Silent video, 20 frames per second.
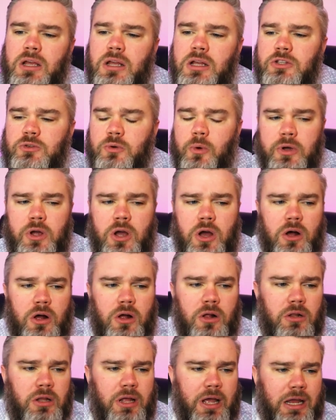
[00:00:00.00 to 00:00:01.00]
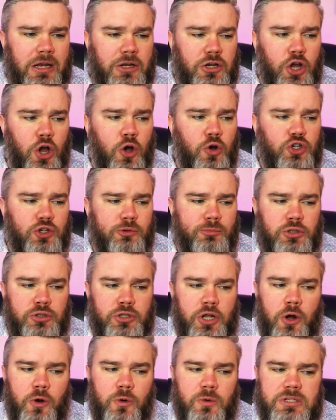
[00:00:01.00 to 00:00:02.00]
It's what we call a negotiable
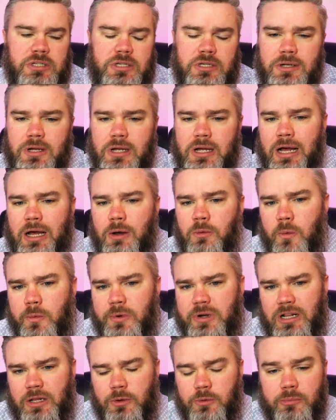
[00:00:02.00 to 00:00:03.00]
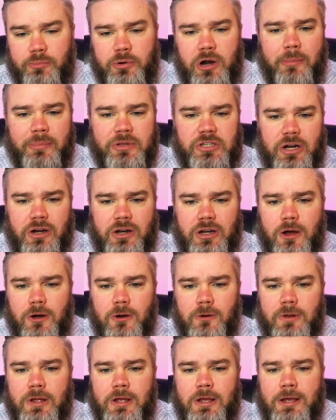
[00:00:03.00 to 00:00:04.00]
note when we're dealing with a promissory note.
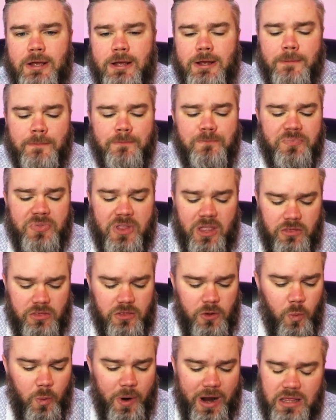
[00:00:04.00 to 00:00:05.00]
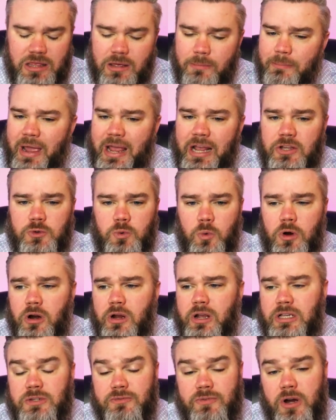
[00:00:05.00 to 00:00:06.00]
The way that banks work
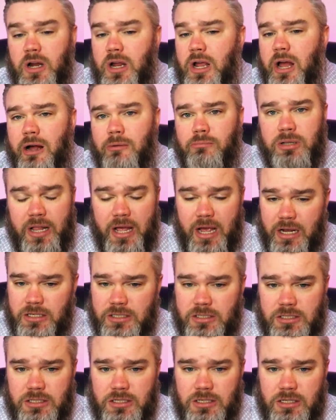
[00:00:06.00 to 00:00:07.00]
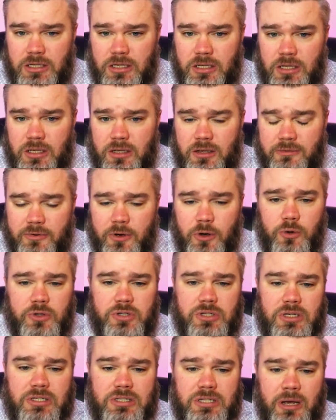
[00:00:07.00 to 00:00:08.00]
is very complex. Folks,
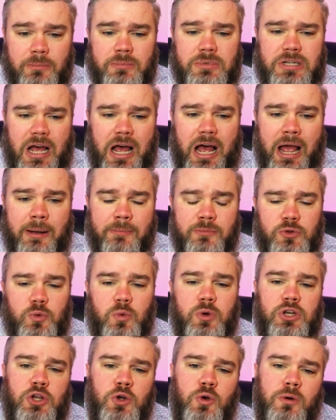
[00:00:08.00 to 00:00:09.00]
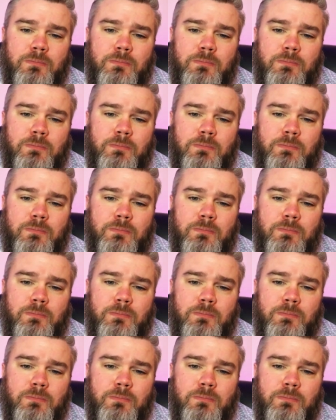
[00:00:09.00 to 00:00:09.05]
sometimes when you're